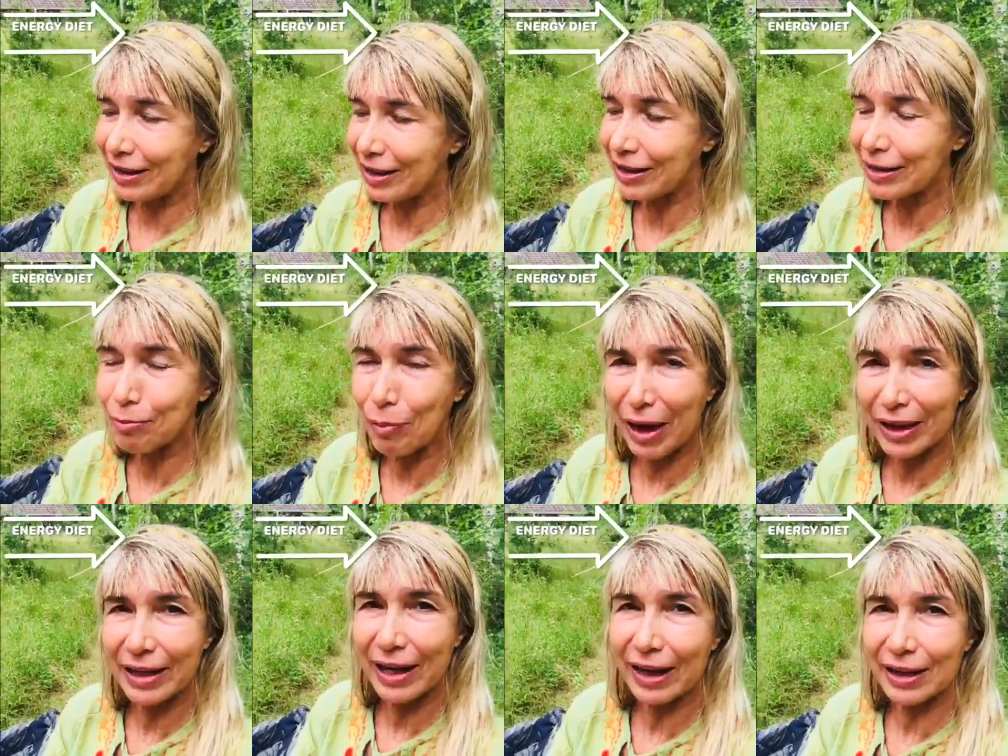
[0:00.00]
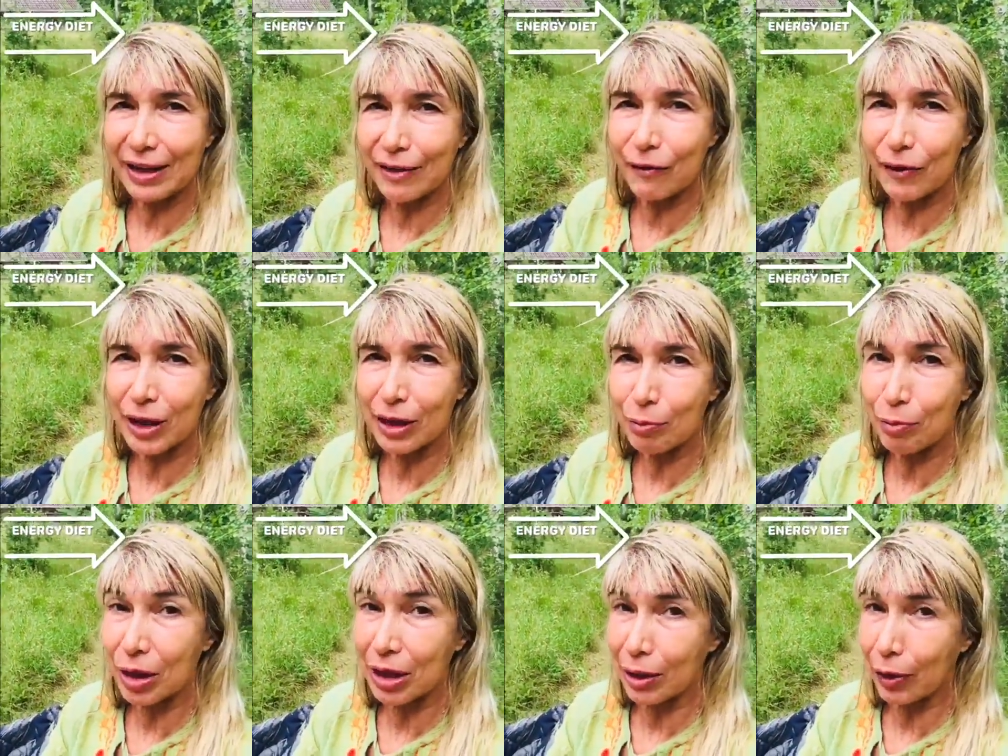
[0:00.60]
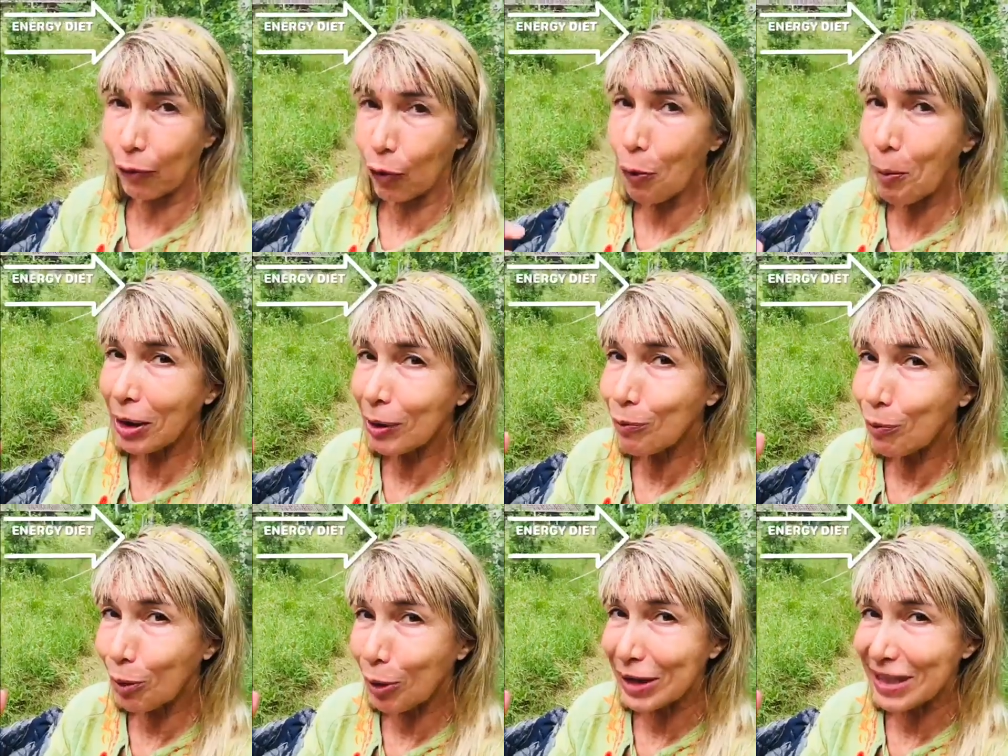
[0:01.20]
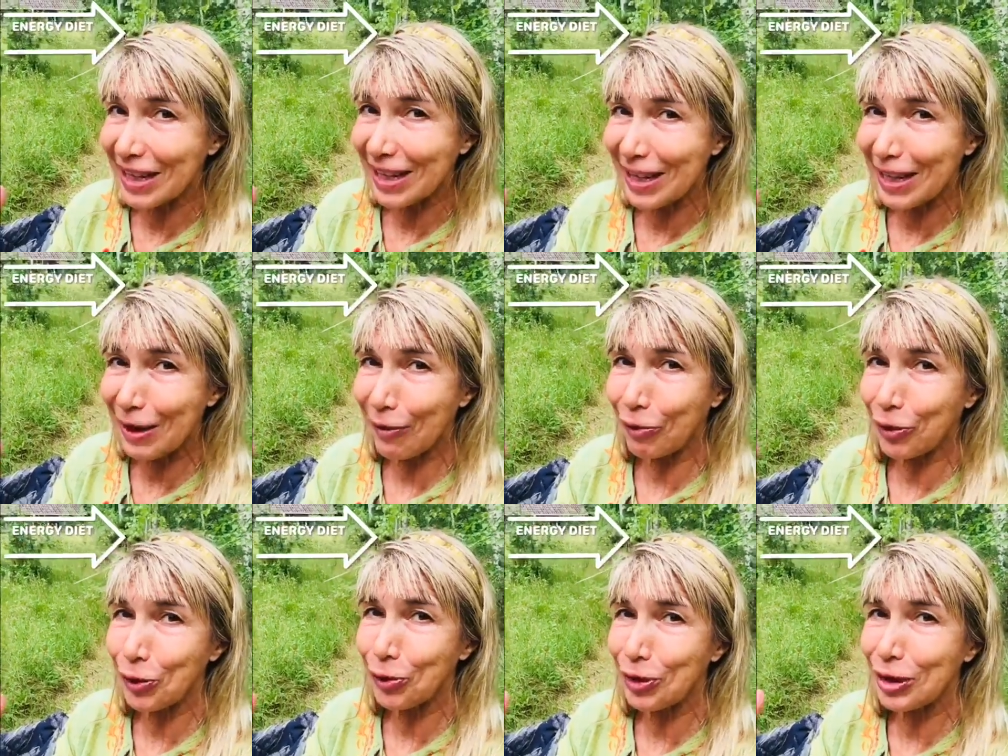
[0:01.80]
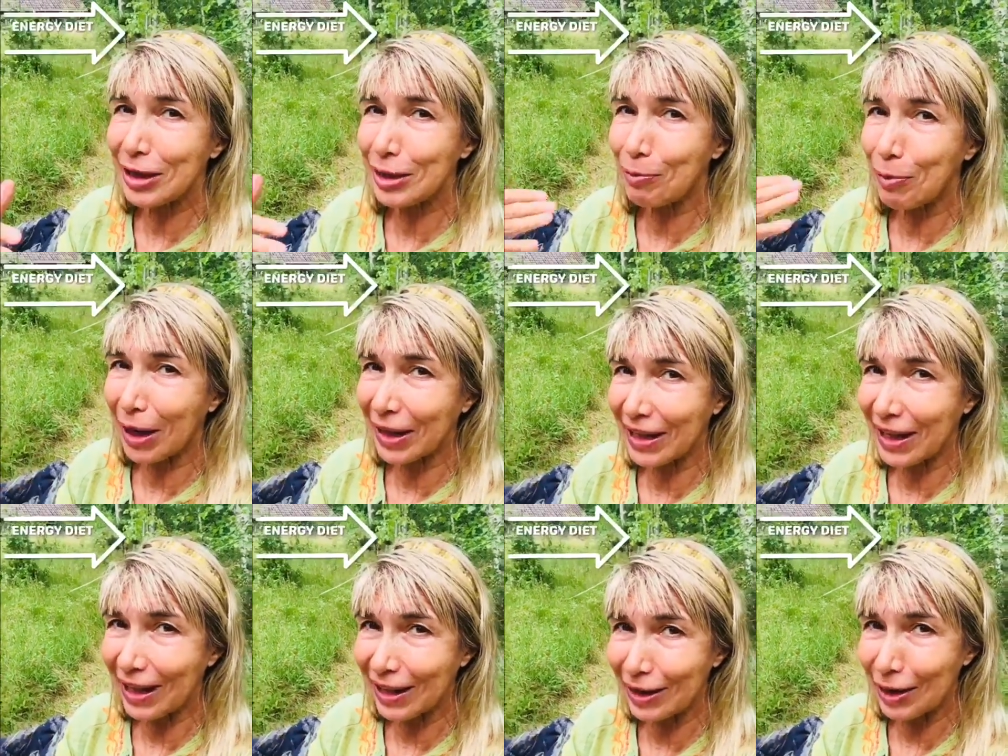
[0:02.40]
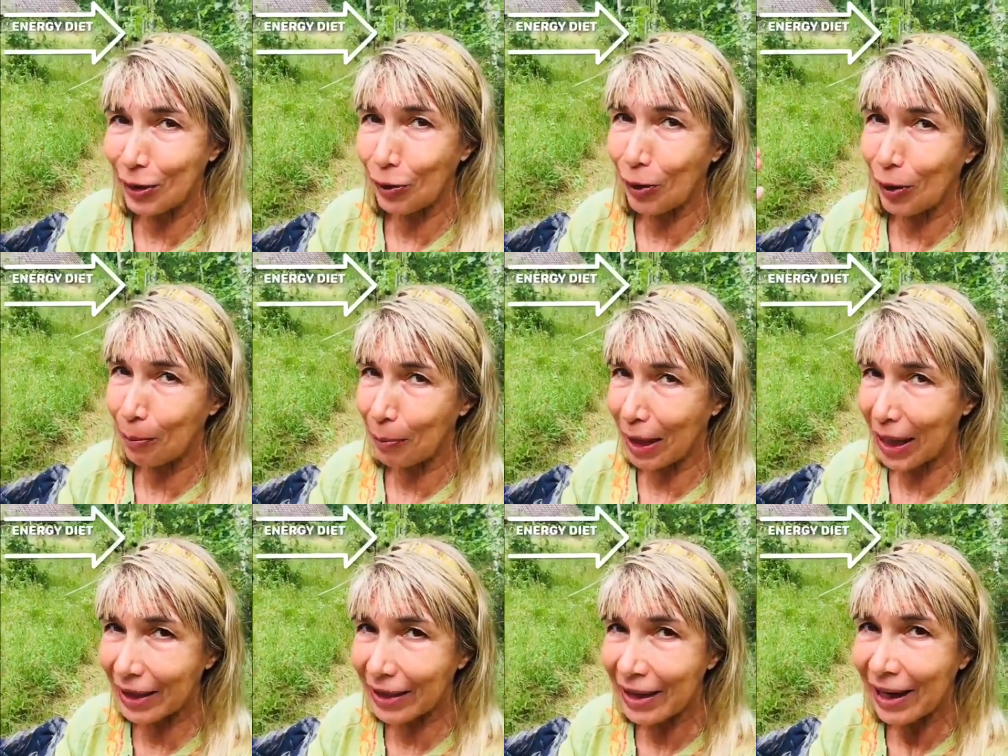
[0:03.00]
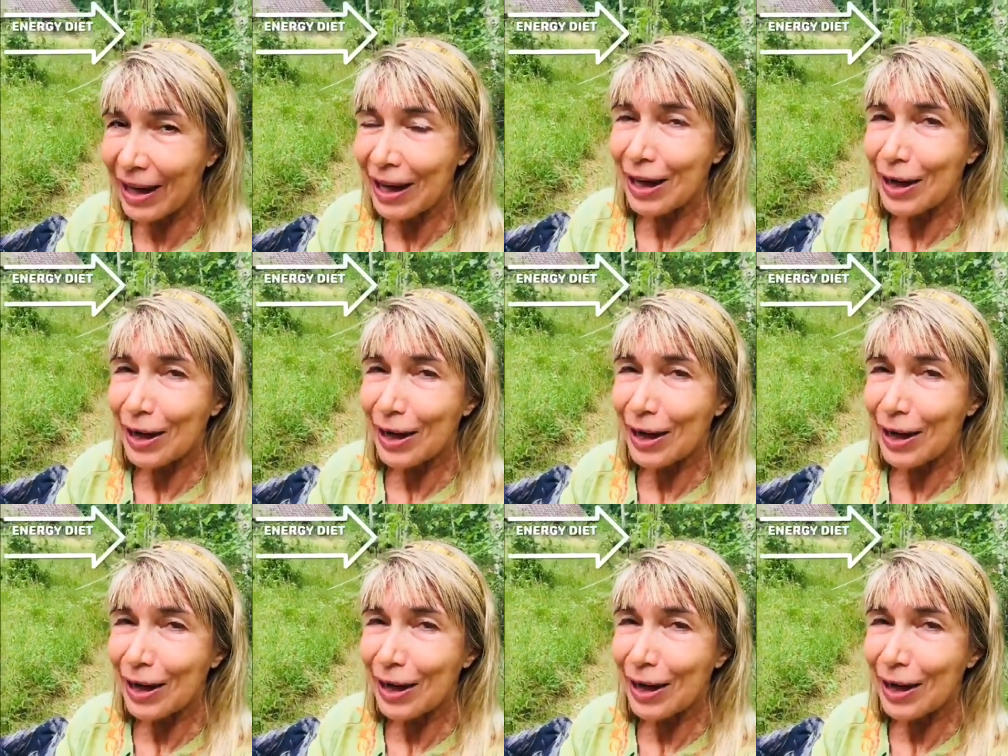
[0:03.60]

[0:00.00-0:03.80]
this banana will be the woman body if you eat banana you're man